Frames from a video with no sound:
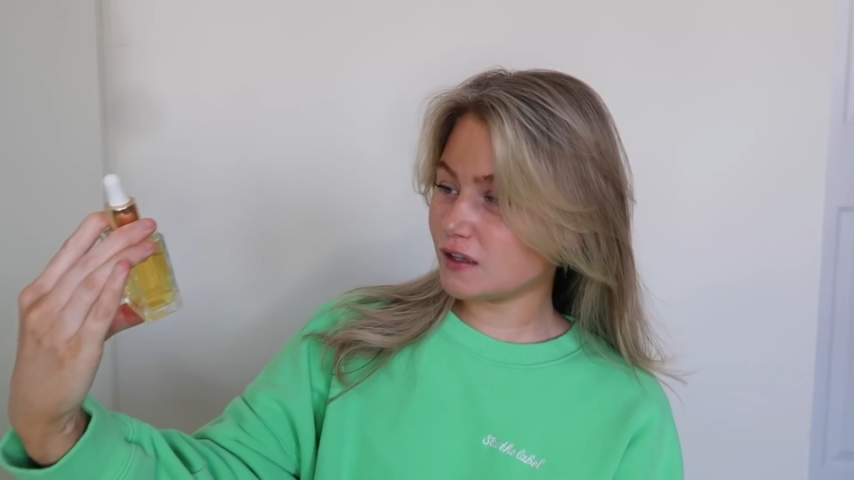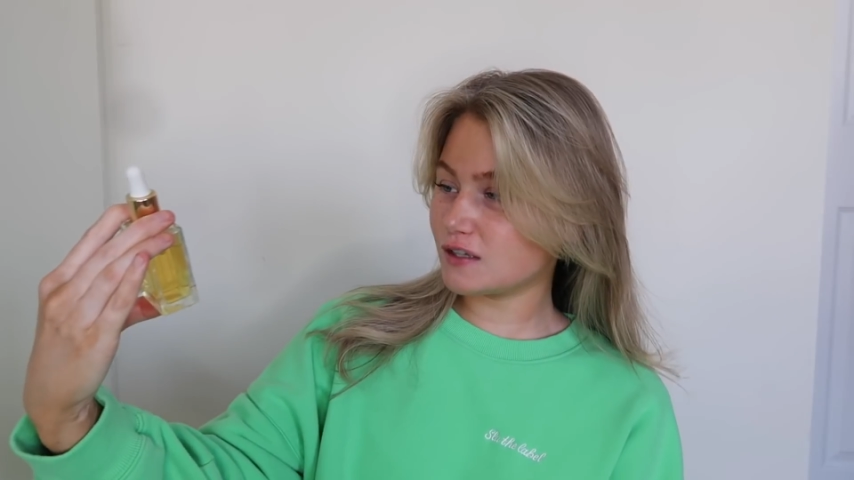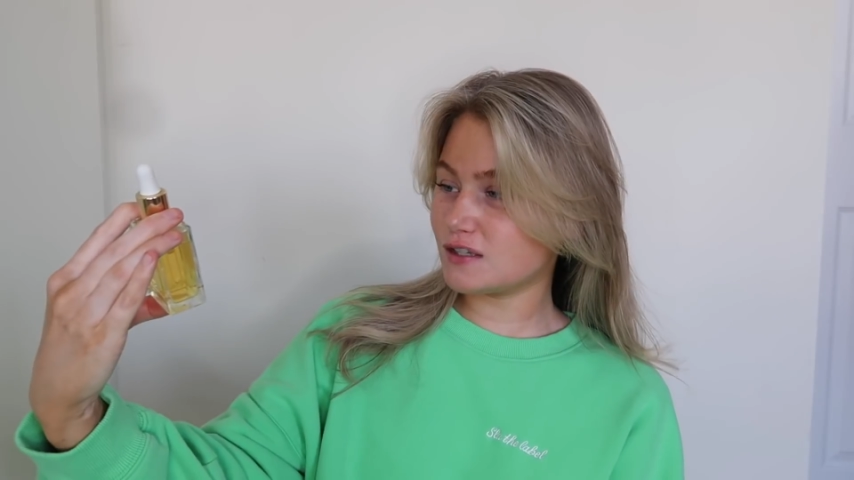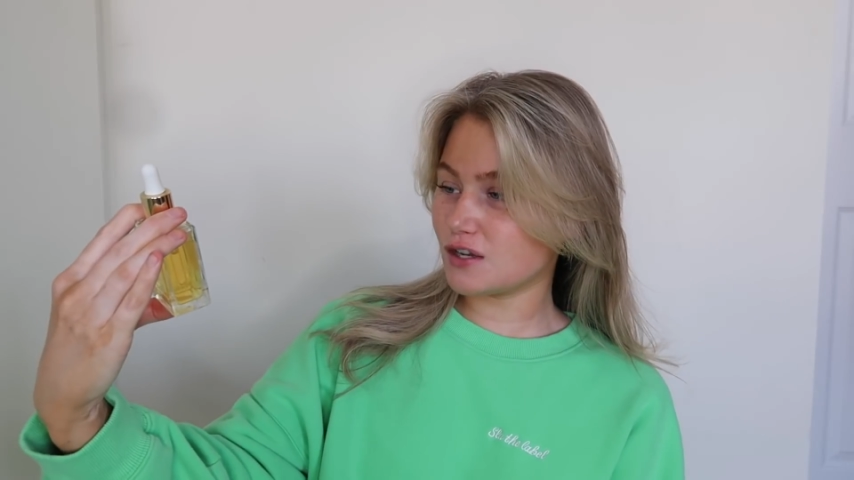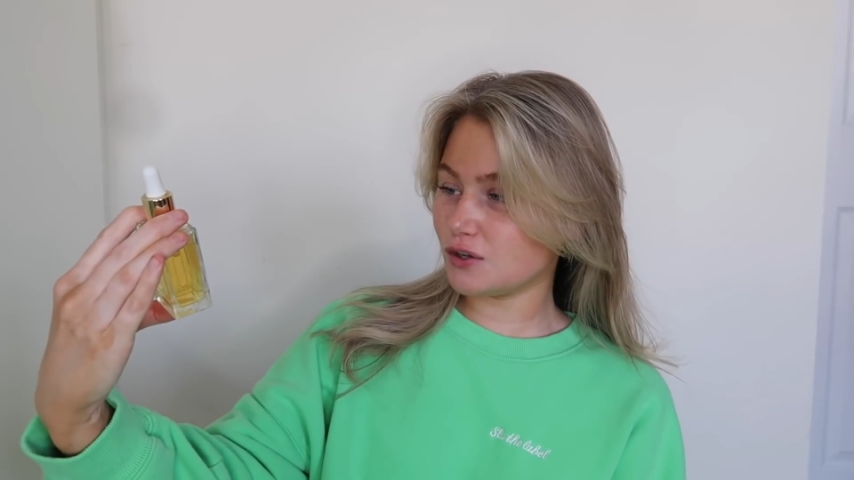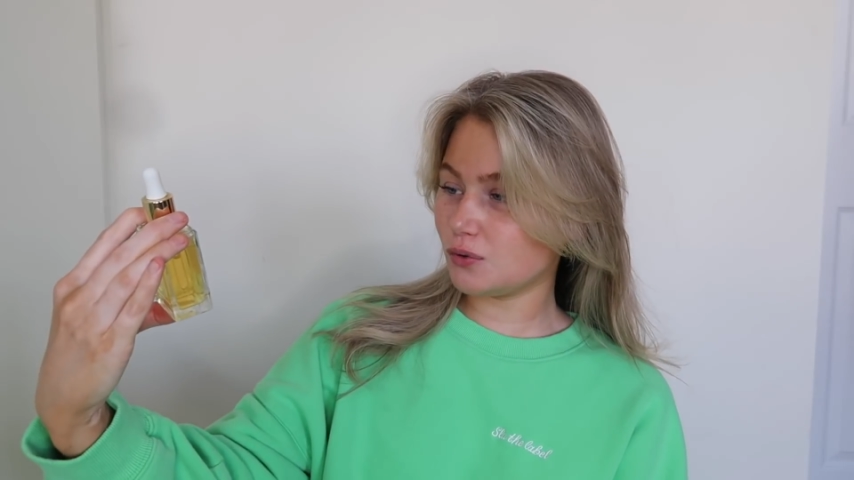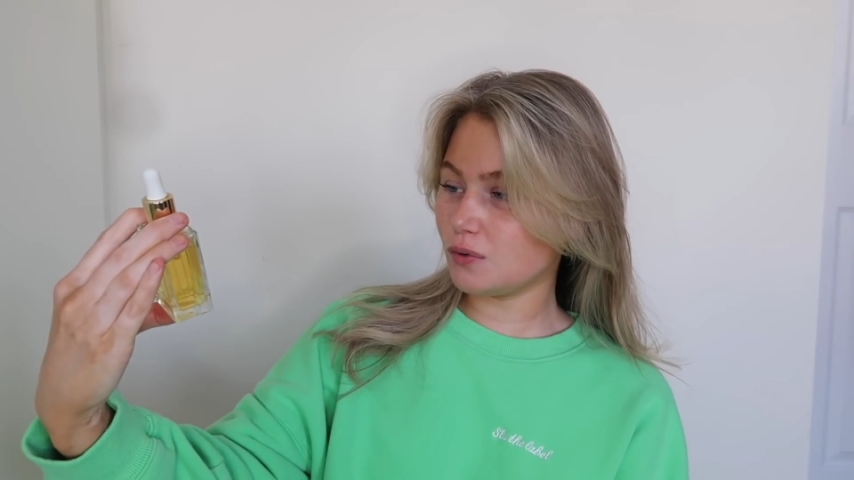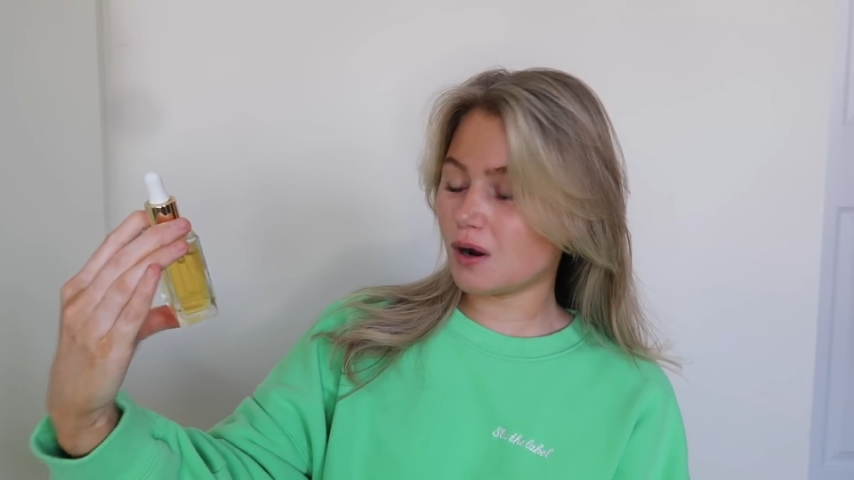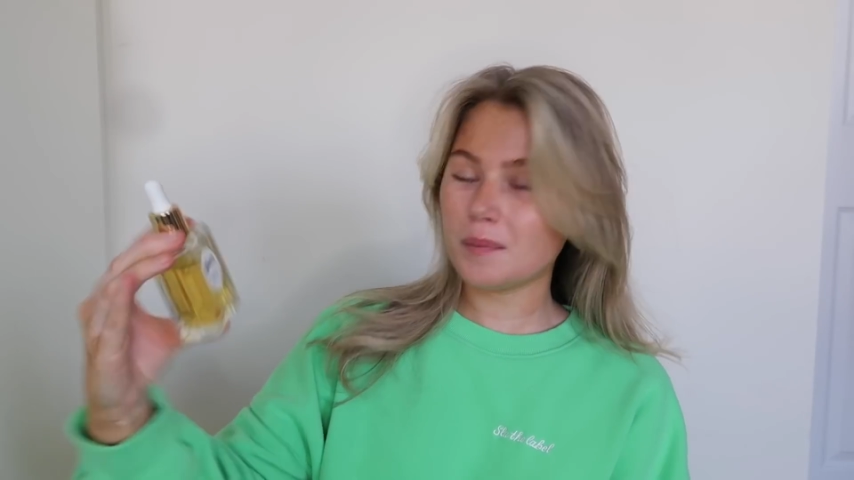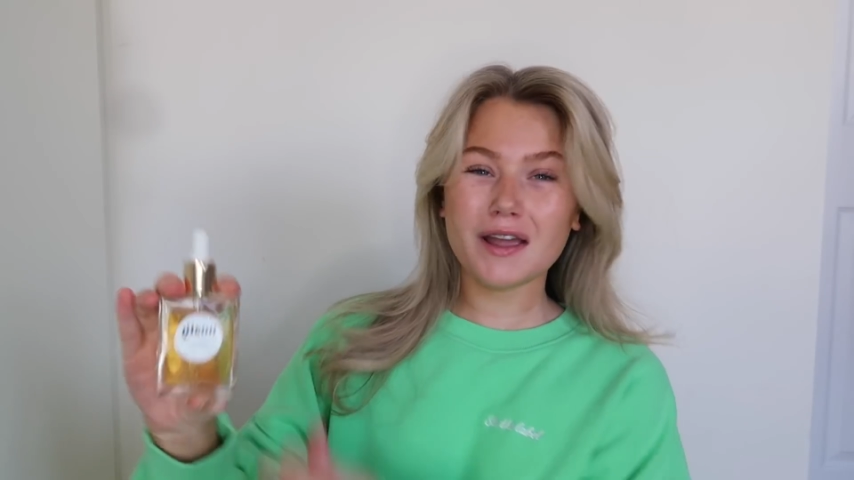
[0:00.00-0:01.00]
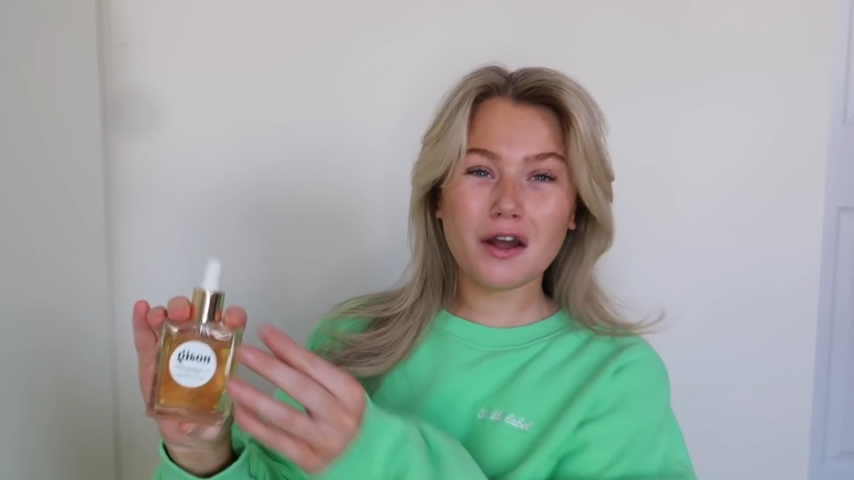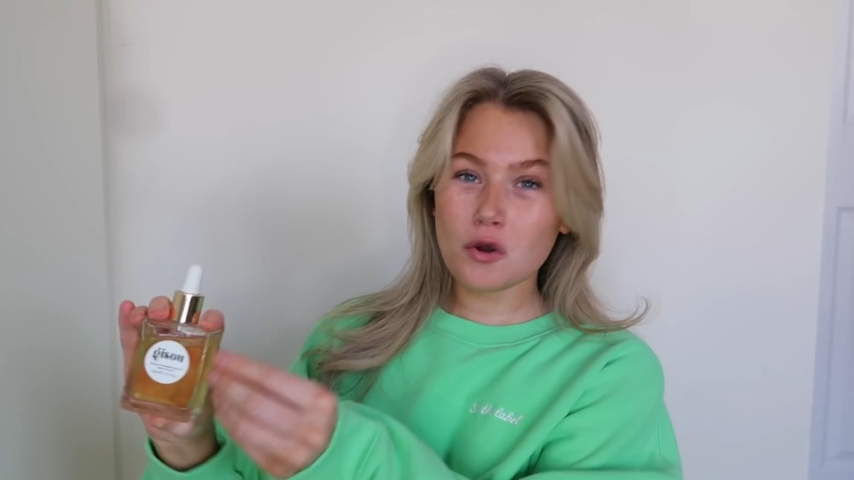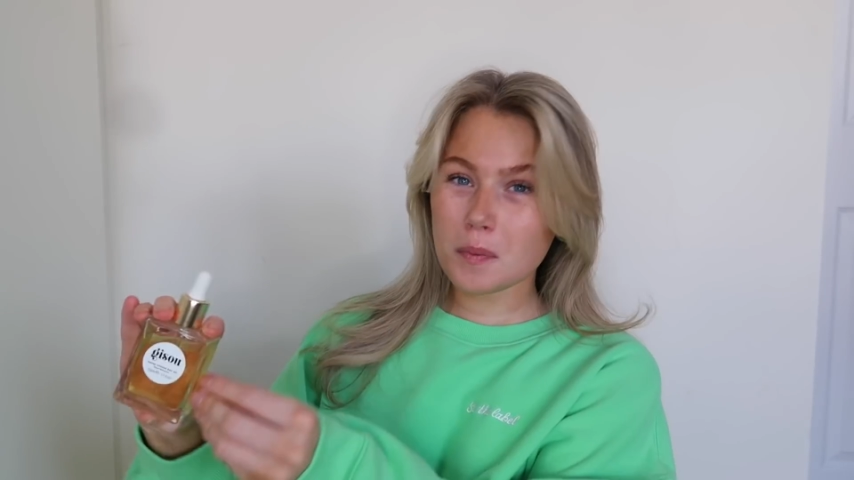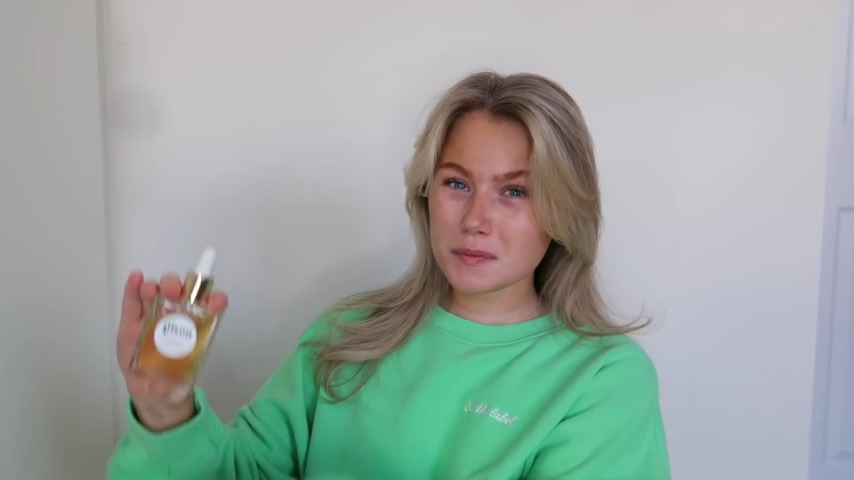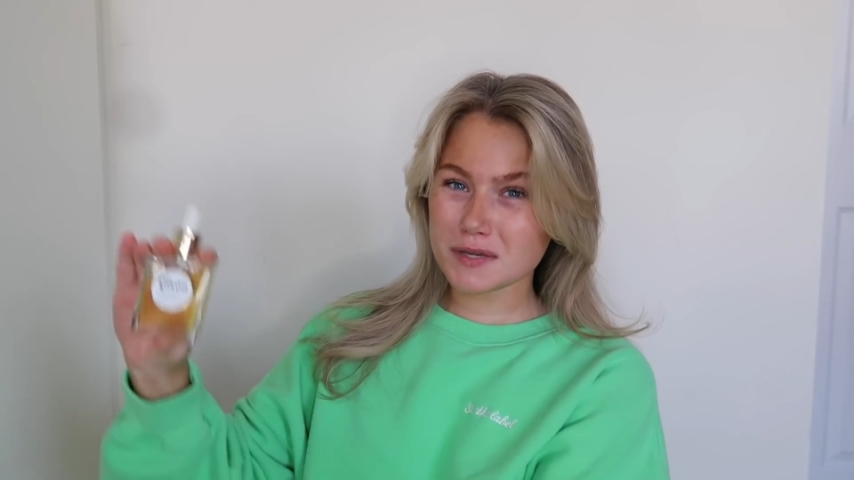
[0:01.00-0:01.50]
the Gazoo, I
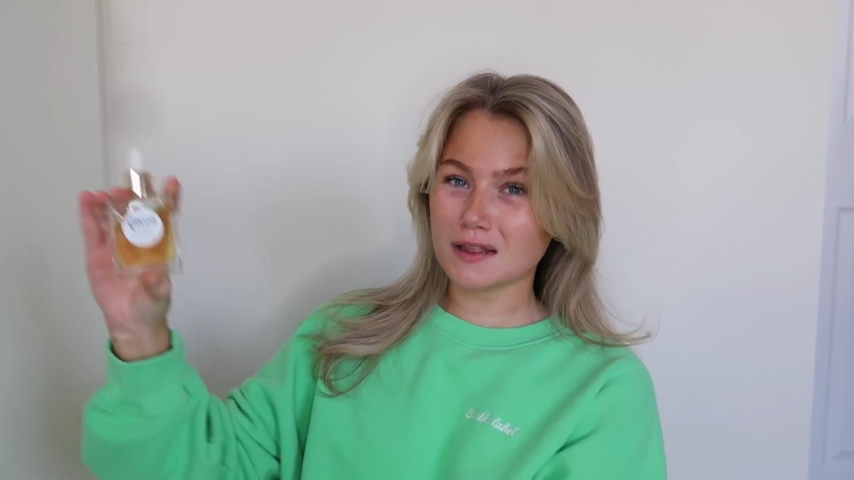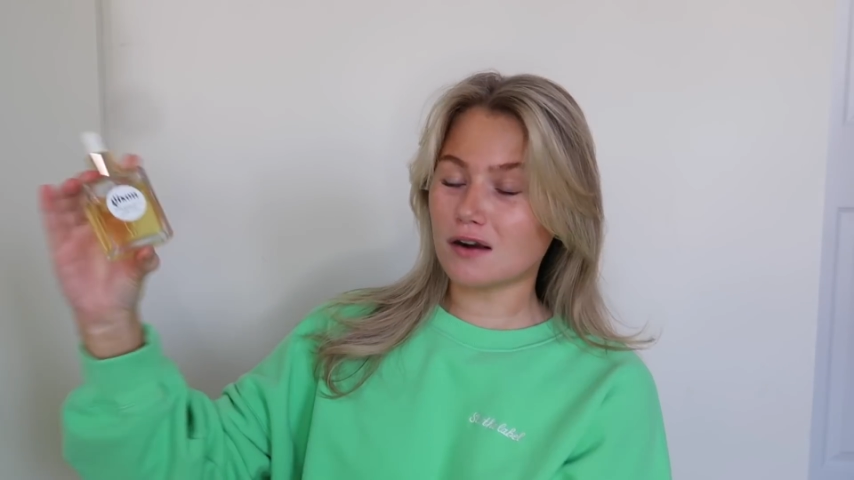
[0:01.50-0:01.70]
hope I'm saying